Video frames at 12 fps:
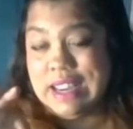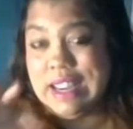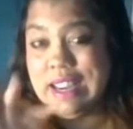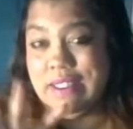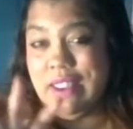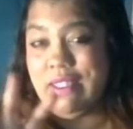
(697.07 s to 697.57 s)

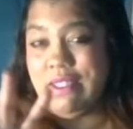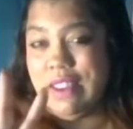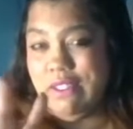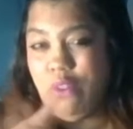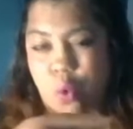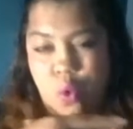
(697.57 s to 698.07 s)
the
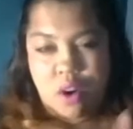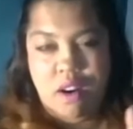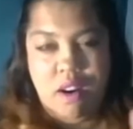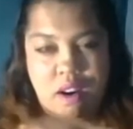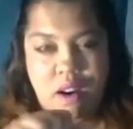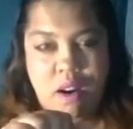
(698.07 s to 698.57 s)
Women's
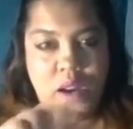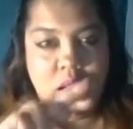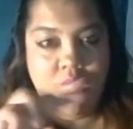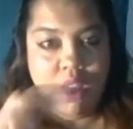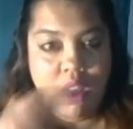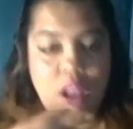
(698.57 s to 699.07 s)
Auxiliary on
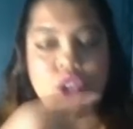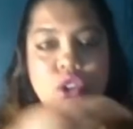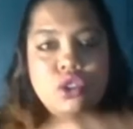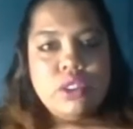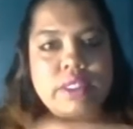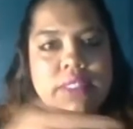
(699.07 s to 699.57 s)
the
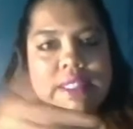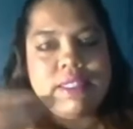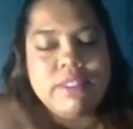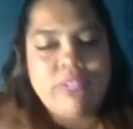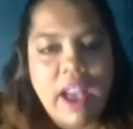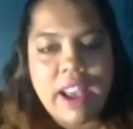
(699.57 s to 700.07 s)
vision of
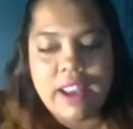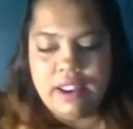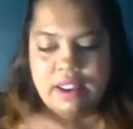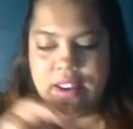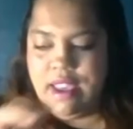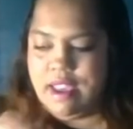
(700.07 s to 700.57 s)
the
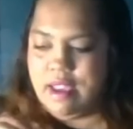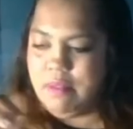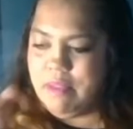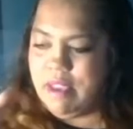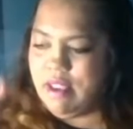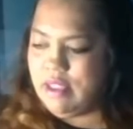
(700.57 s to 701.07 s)
world
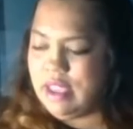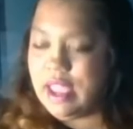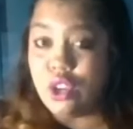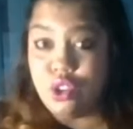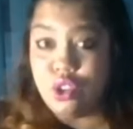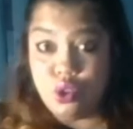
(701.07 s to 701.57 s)
made
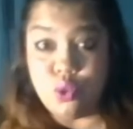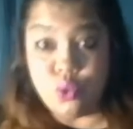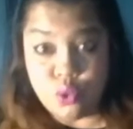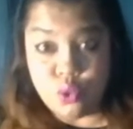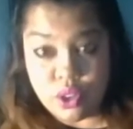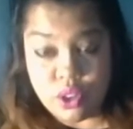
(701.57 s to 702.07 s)
new.
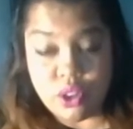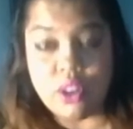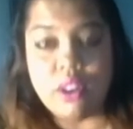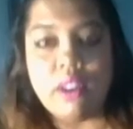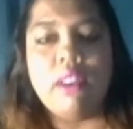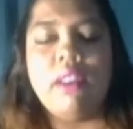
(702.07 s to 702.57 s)

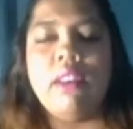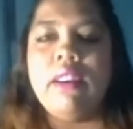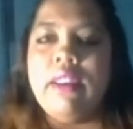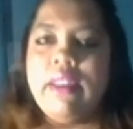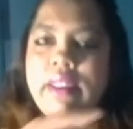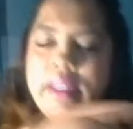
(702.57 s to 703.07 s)

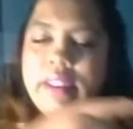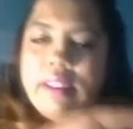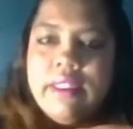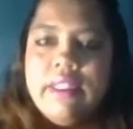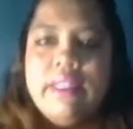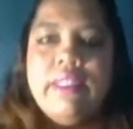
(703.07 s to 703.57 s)
Miss
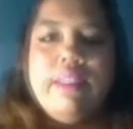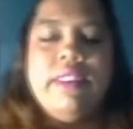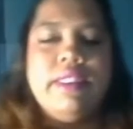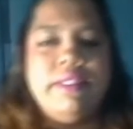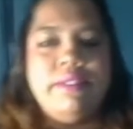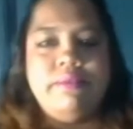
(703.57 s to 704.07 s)
Burroughs
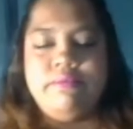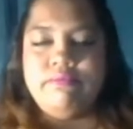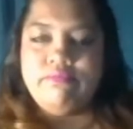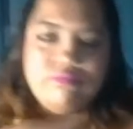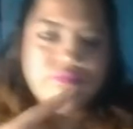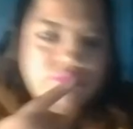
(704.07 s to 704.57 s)
moved to
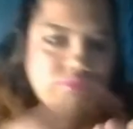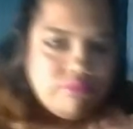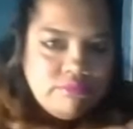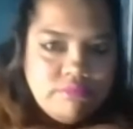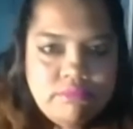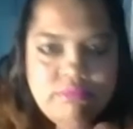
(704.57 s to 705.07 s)
Washington,
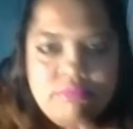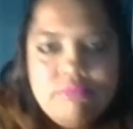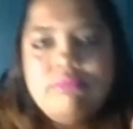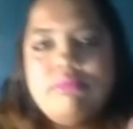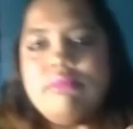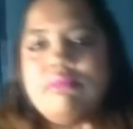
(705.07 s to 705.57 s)
D.C.,